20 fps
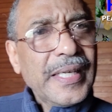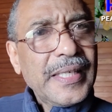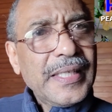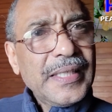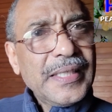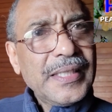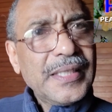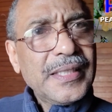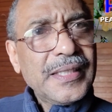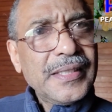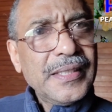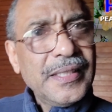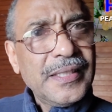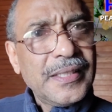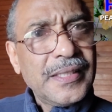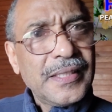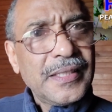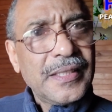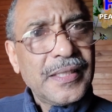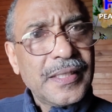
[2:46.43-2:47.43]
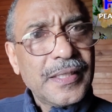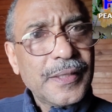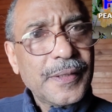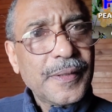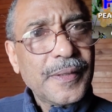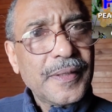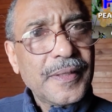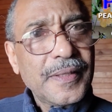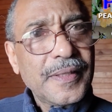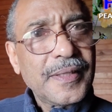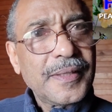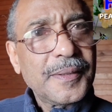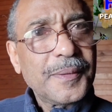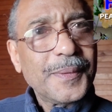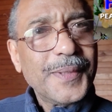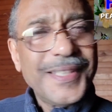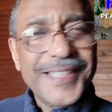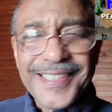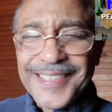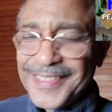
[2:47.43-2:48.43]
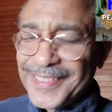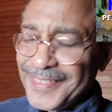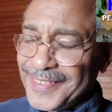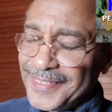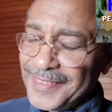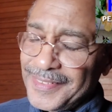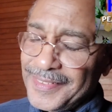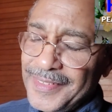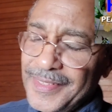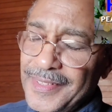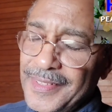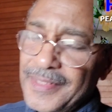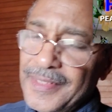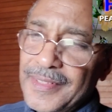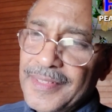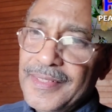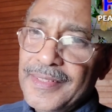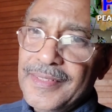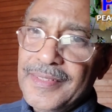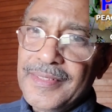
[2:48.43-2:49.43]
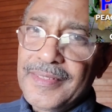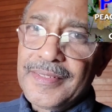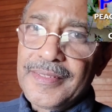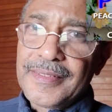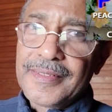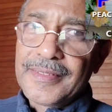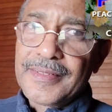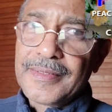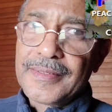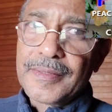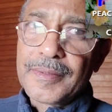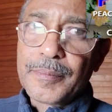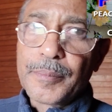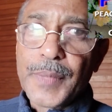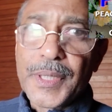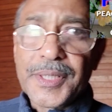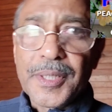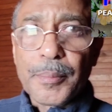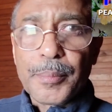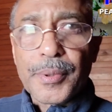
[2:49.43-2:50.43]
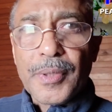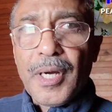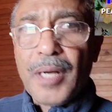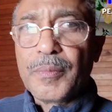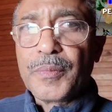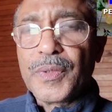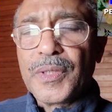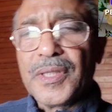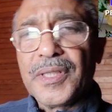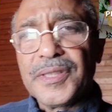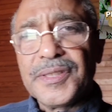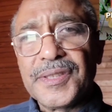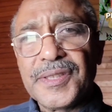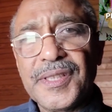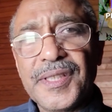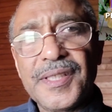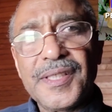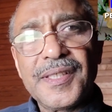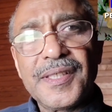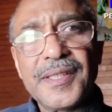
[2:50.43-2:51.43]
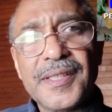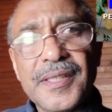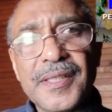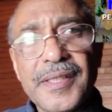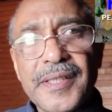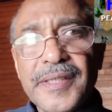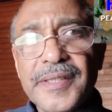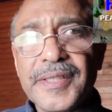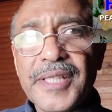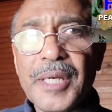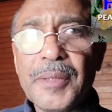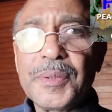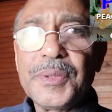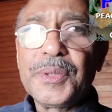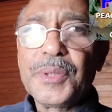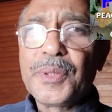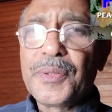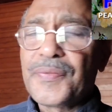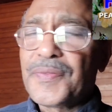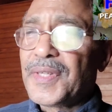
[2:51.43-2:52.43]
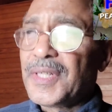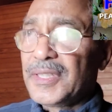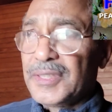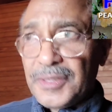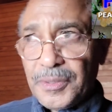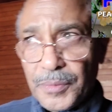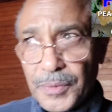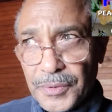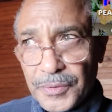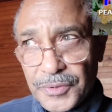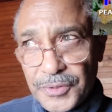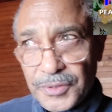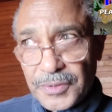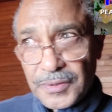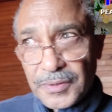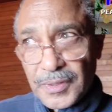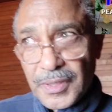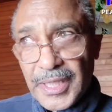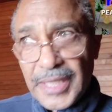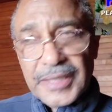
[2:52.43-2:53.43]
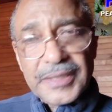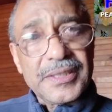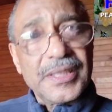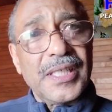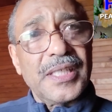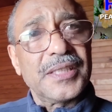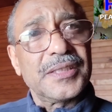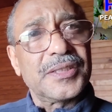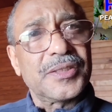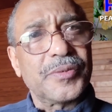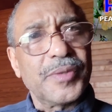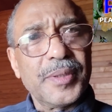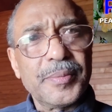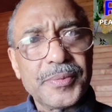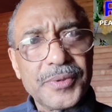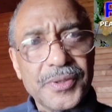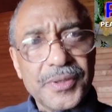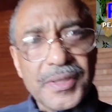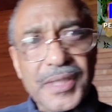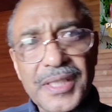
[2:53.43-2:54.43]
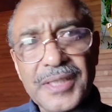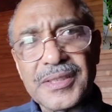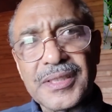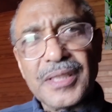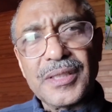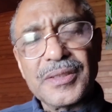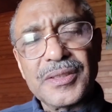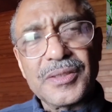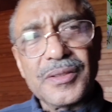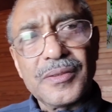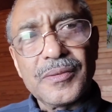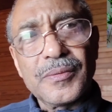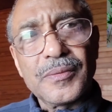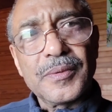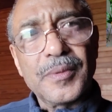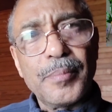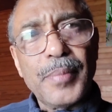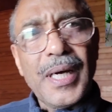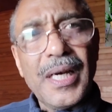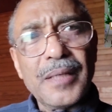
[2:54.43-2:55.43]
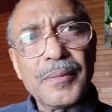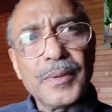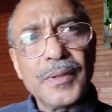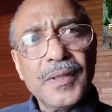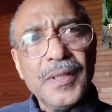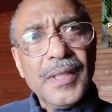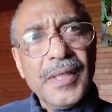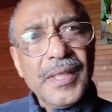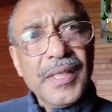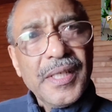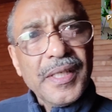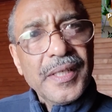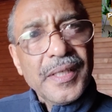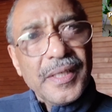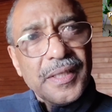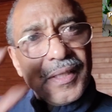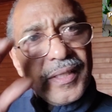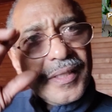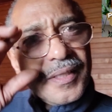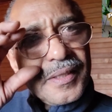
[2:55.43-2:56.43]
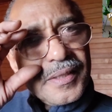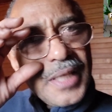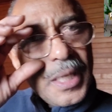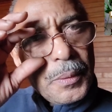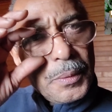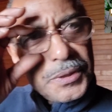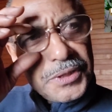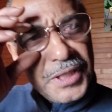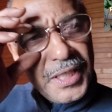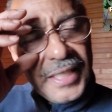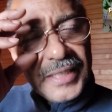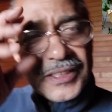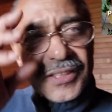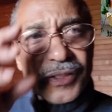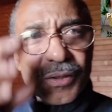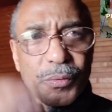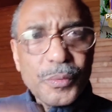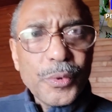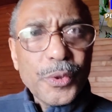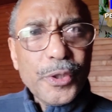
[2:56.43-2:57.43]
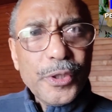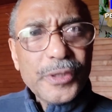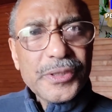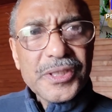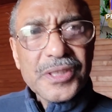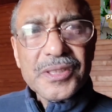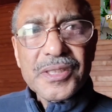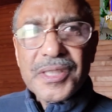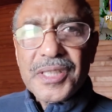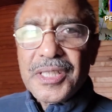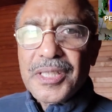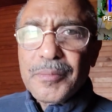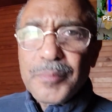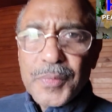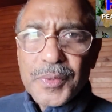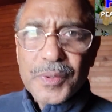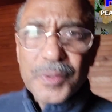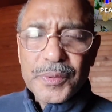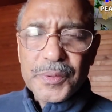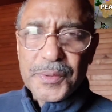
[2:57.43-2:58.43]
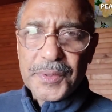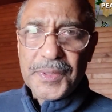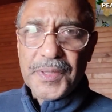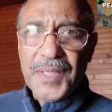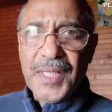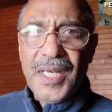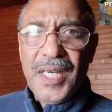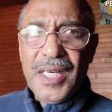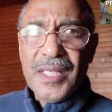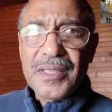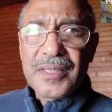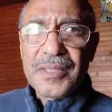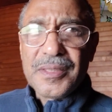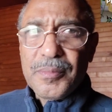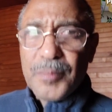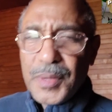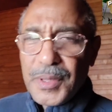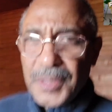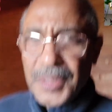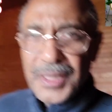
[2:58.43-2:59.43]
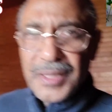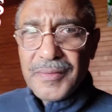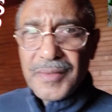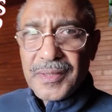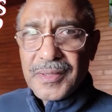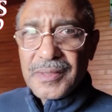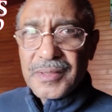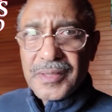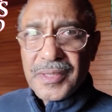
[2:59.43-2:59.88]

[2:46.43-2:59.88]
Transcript: But the problem was, they were doing things that were anti-scripture, anti-Bible. They were changing the words in the hymnals. I couldn't believe it.